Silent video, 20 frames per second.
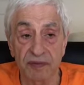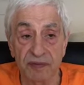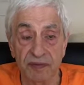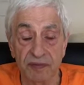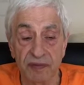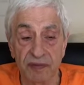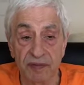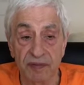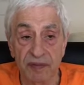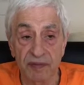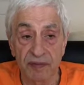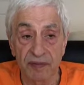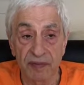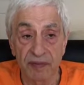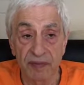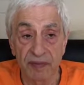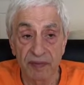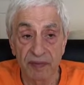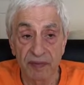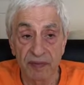
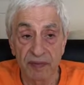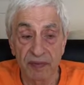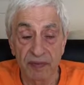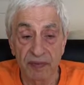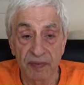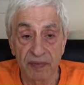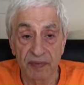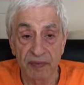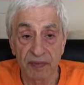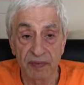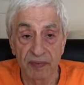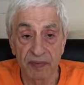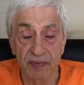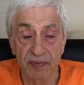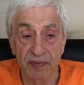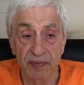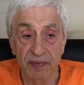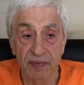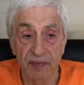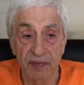
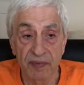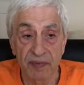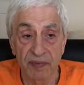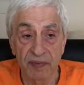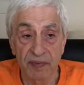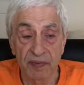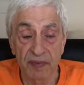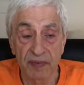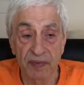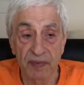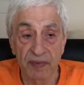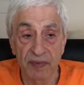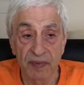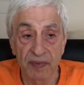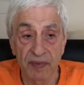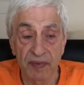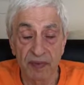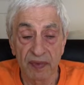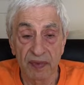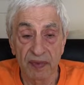
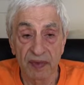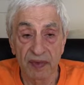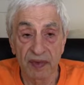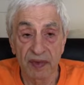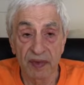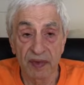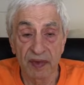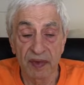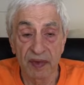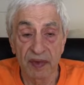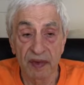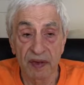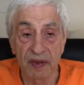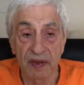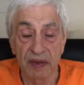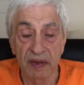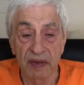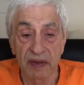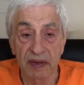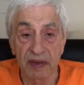
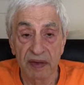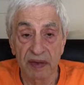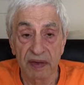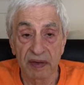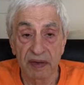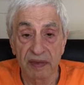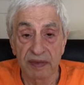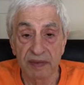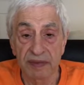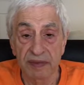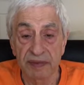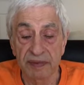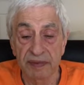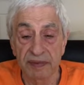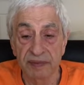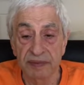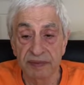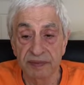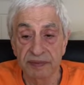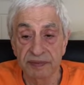
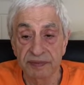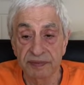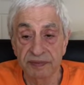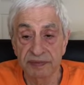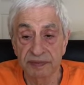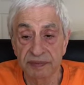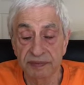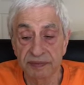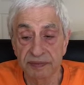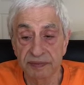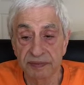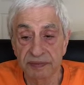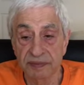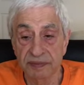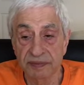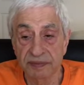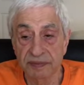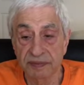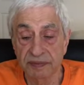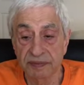
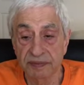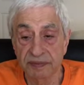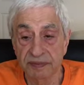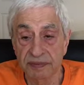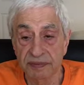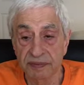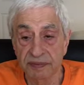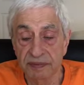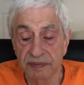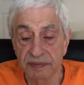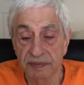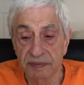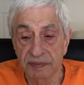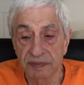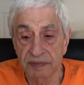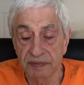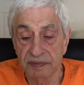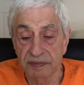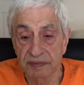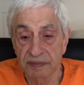
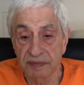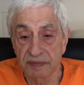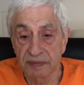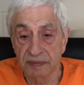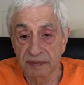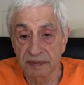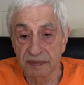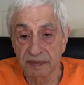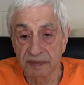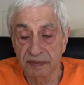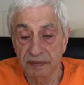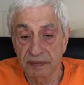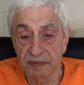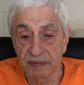Nothing is said.